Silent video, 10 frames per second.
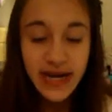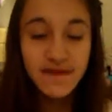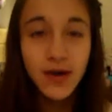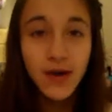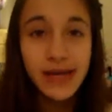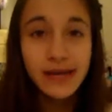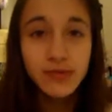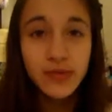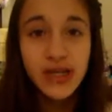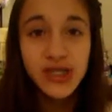even though I am
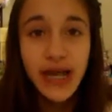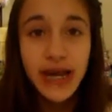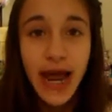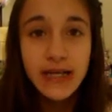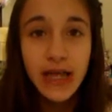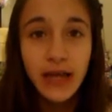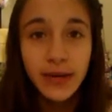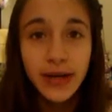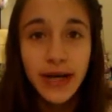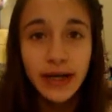Jewish and I
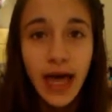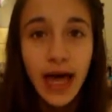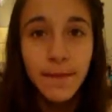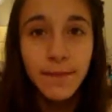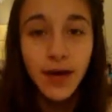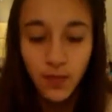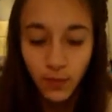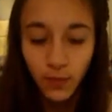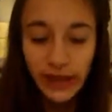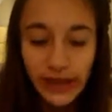celebrate Hanukkah, but
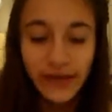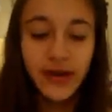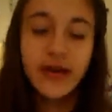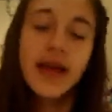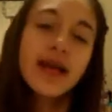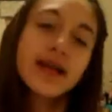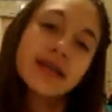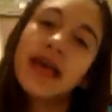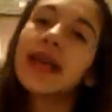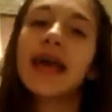whatever.
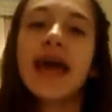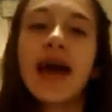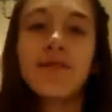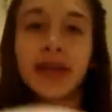And I have my